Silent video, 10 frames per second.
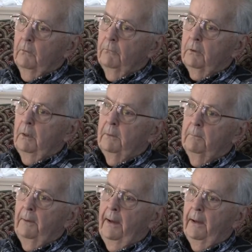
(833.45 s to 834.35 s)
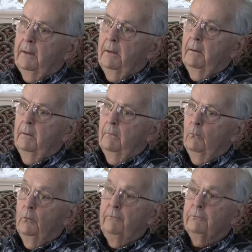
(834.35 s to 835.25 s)
for coming back,
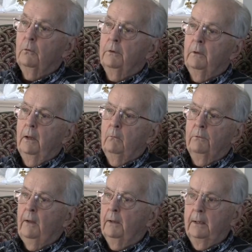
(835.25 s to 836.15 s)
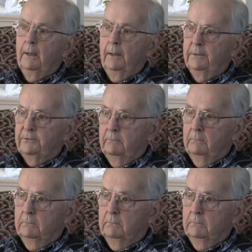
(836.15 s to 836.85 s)
we flew at night without any lights.